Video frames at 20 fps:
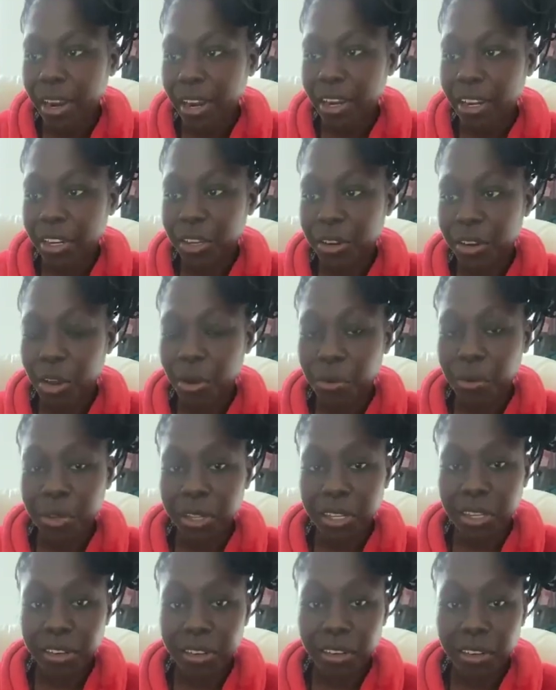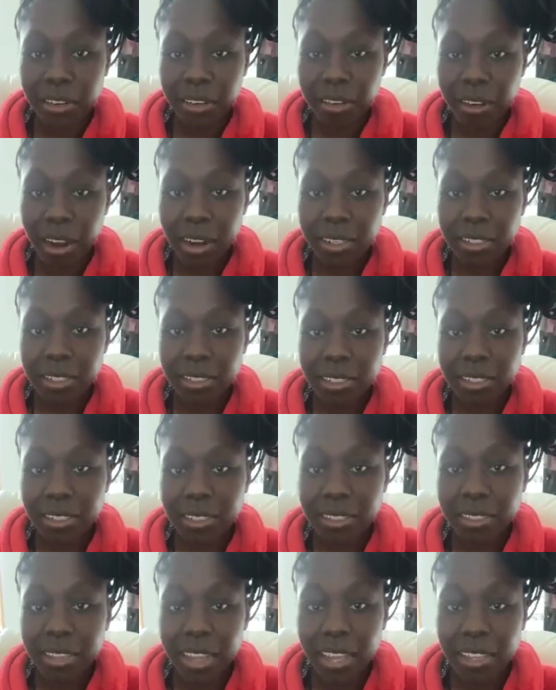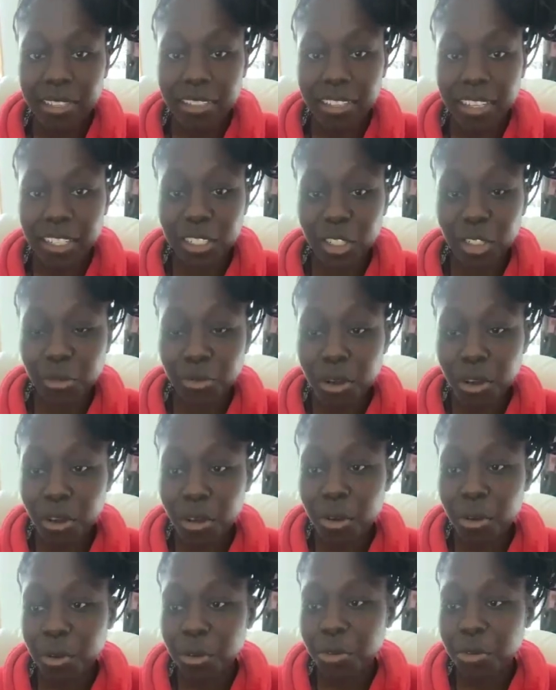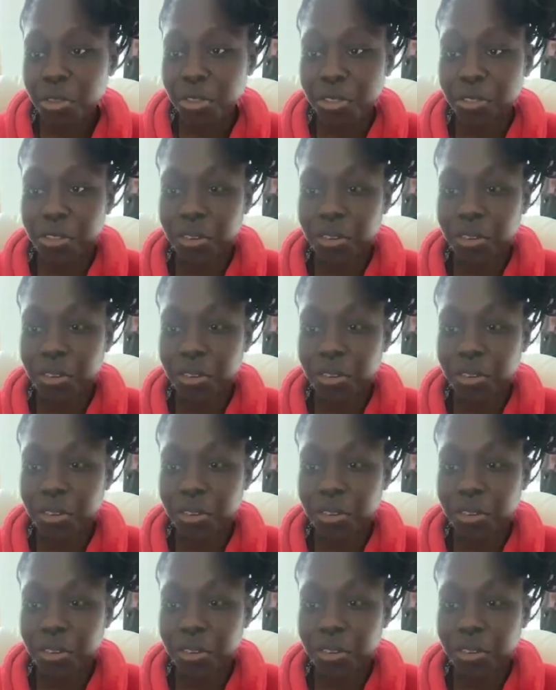when a narcissist takes control,